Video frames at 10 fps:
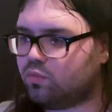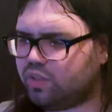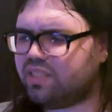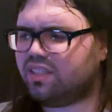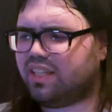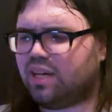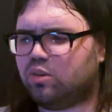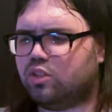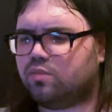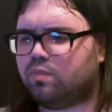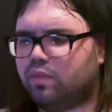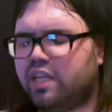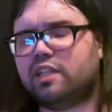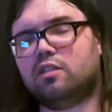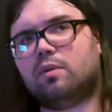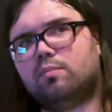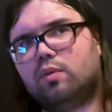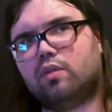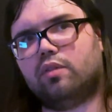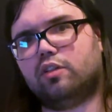Recently, I was thinking about
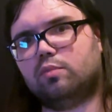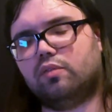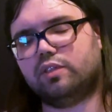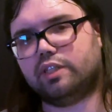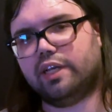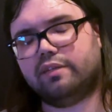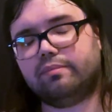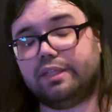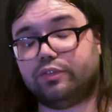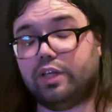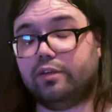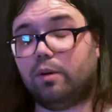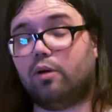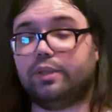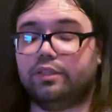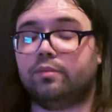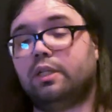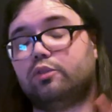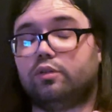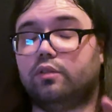both of these movies again, as they always
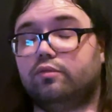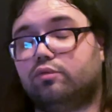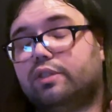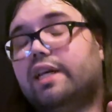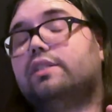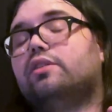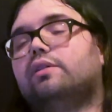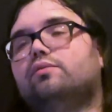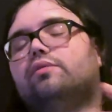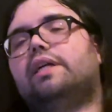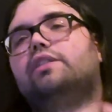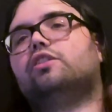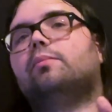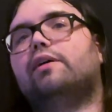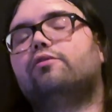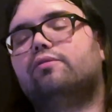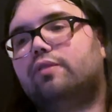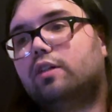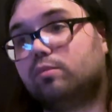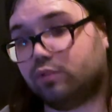sort of re-enter and re-enter my
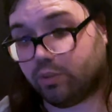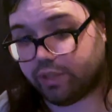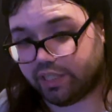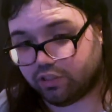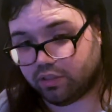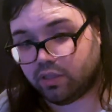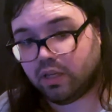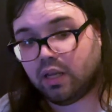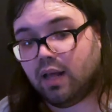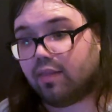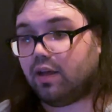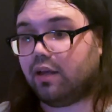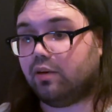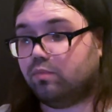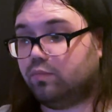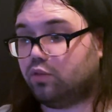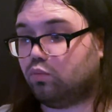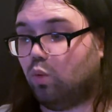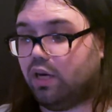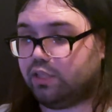film rotation that I just
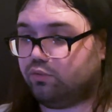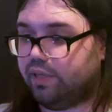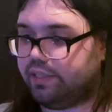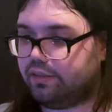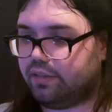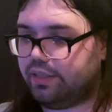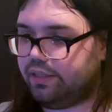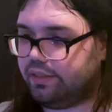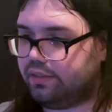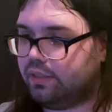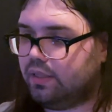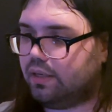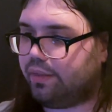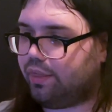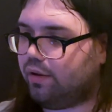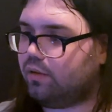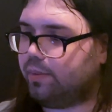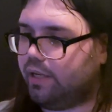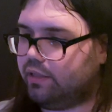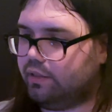watch regularly, and thought
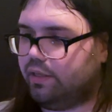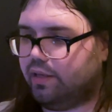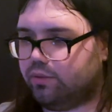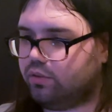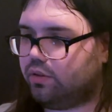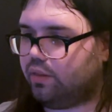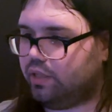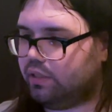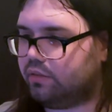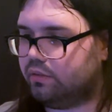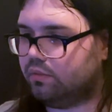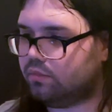about it, and I was thinking,